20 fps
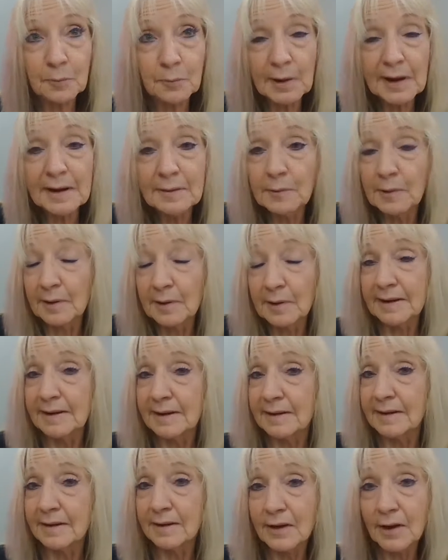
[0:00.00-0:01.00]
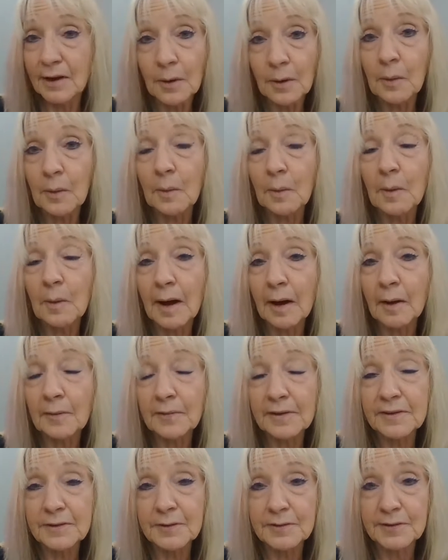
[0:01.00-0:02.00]
we really didn't know
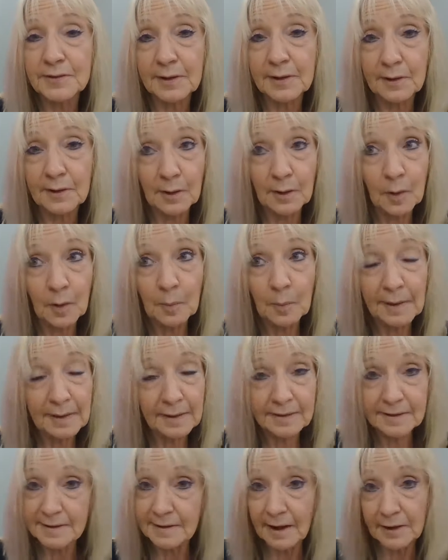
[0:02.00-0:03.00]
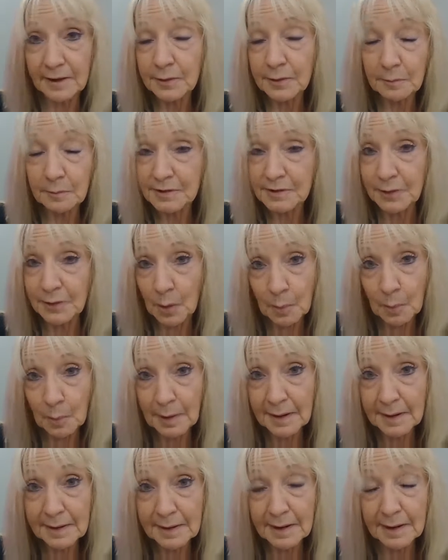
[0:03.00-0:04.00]
how this was going to go because nothing was
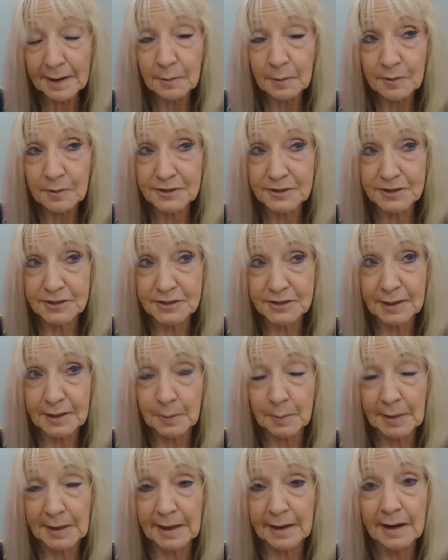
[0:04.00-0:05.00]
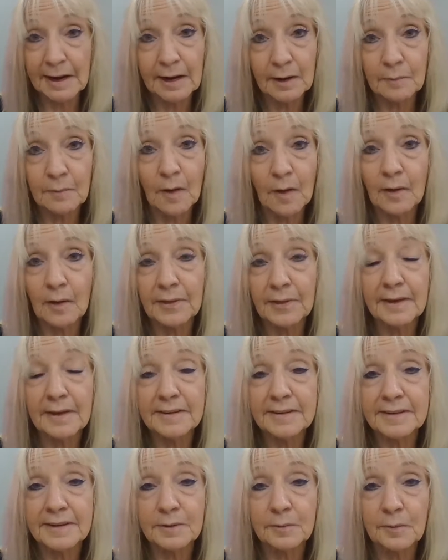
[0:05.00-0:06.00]
open, and it was at the beginning of all
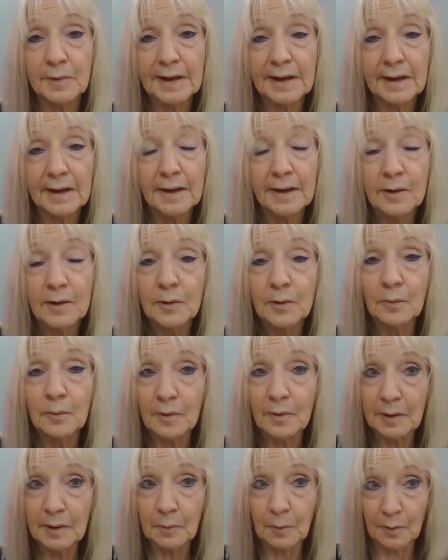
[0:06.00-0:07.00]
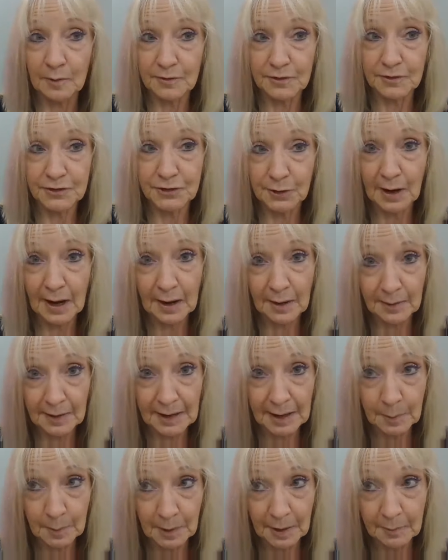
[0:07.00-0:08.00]
this, and we really weren't sure how
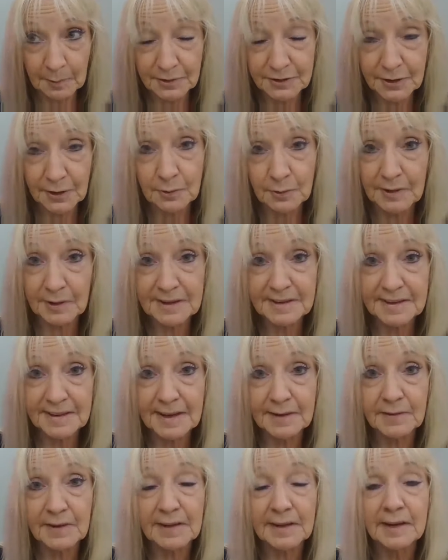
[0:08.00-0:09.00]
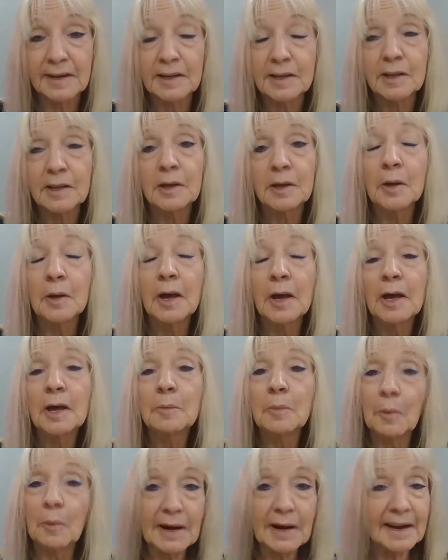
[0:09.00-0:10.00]
anybody was going to receive it.
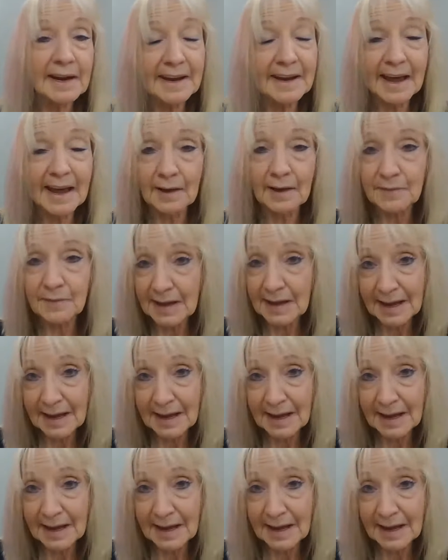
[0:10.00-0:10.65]
But we didn't have